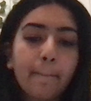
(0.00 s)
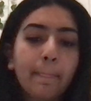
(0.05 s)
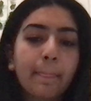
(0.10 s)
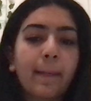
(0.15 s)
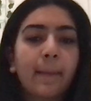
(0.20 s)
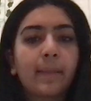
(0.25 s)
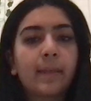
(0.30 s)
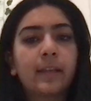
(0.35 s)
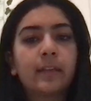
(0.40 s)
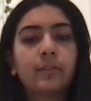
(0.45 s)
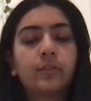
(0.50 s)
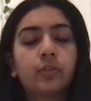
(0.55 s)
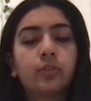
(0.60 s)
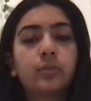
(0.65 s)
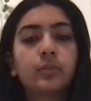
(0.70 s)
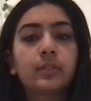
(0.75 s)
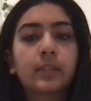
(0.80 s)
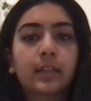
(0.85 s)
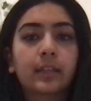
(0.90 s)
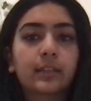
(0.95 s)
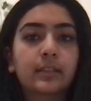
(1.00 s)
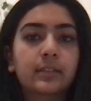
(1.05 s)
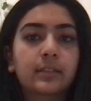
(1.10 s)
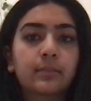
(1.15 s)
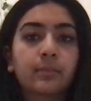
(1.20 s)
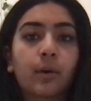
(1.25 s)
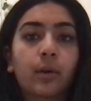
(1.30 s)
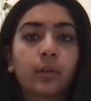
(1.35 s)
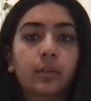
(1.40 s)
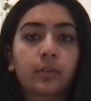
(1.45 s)
And then if you use like a
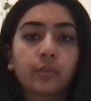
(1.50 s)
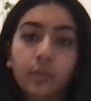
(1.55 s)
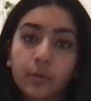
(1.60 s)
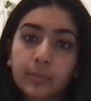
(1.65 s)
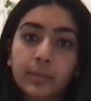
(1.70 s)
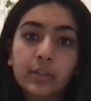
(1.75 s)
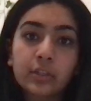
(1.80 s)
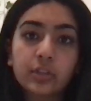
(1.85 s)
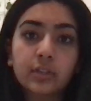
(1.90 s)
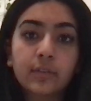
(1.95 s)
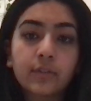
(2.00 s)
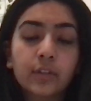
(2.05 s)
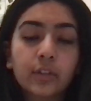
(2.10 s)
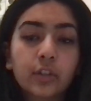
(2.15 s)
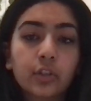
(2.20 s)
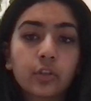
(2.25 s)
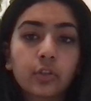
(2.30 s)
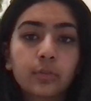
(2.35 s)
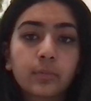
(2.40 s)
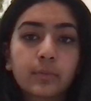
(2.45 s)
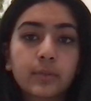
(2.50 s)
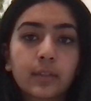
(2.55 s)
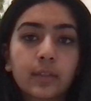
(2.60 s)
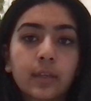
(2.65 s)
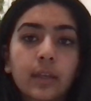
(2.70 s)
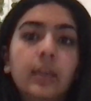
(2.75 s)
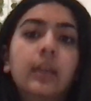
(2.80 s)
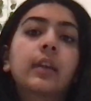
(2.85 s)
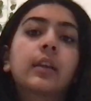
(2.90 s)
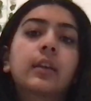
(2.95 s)
smaller formation of the cubes,
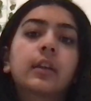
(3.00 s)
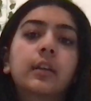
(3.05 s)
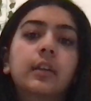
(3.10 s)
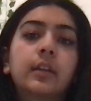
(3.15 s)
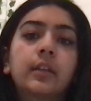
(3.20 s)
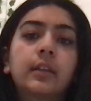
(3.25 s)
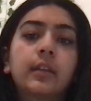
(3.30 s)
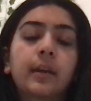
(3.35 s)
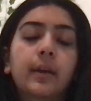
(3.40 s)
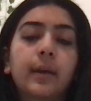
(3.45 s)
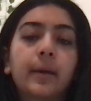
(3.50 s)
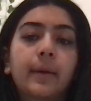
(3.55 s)
it could